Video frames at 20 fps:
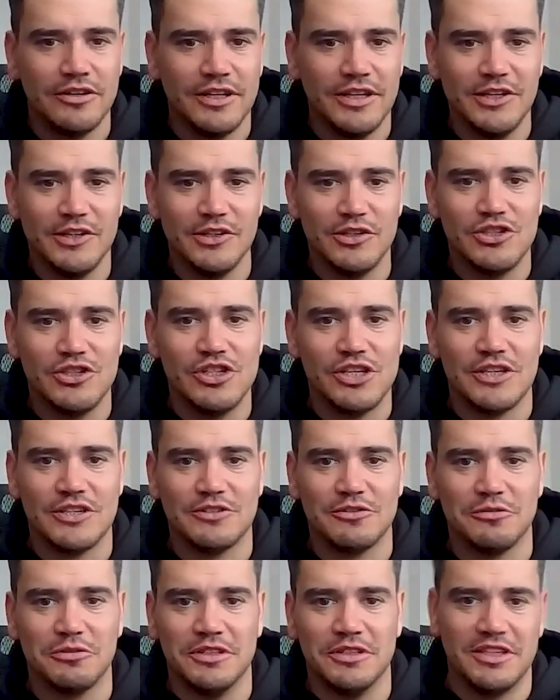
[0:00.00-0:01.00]
in the
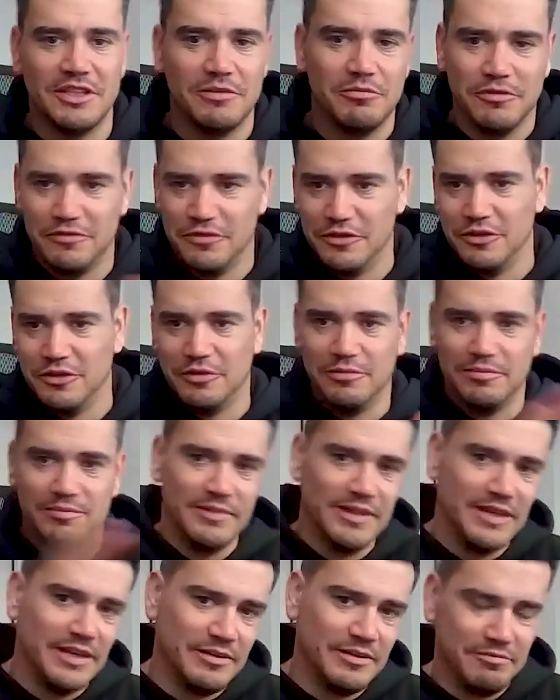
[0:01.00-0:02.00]
jigsaw in terms of you know
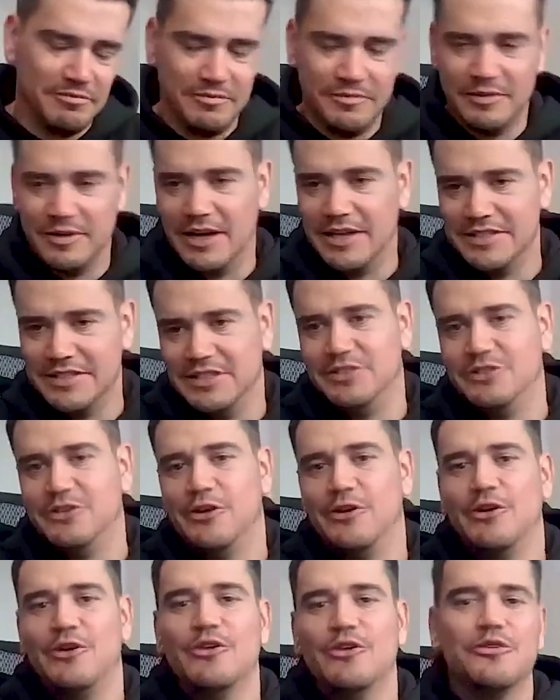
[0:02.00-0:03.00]
uh, is it
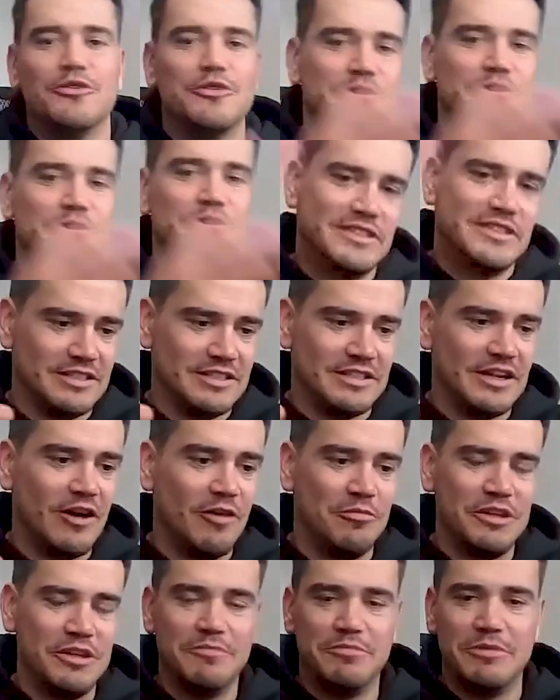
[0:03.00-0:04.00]
download, is it how
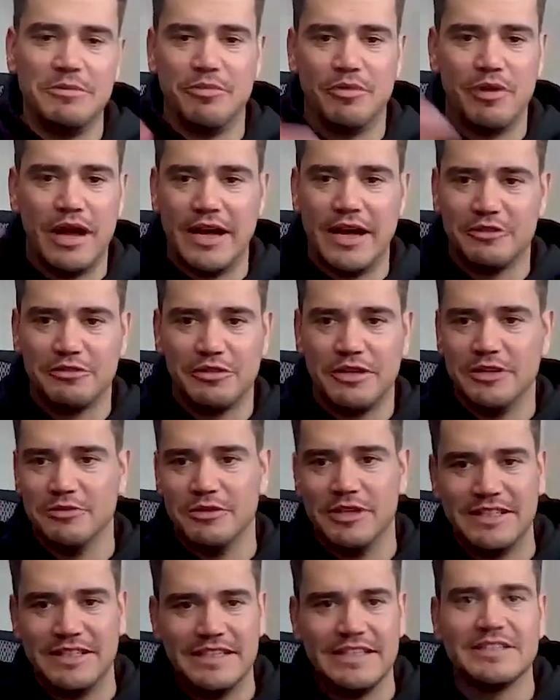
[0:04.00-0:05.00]
many people are actually
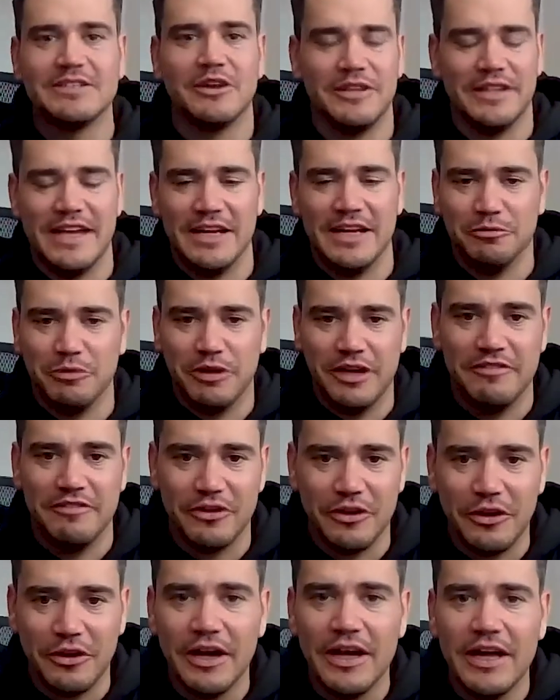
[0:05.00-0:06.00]
doing this or that,
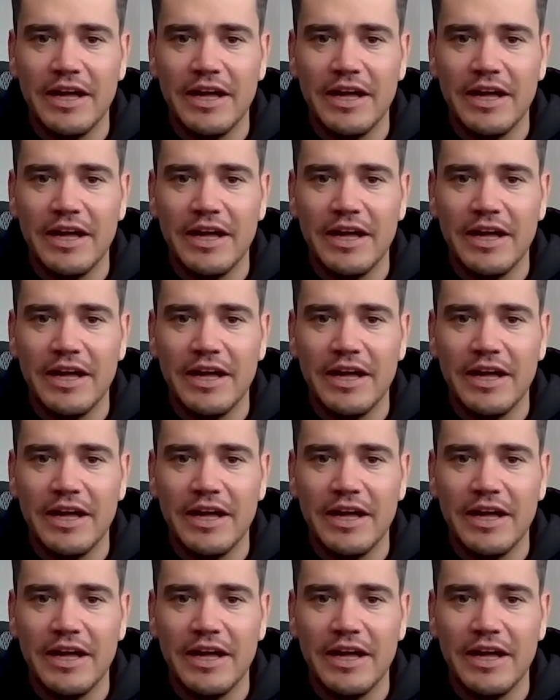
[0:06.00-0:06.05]
whatever,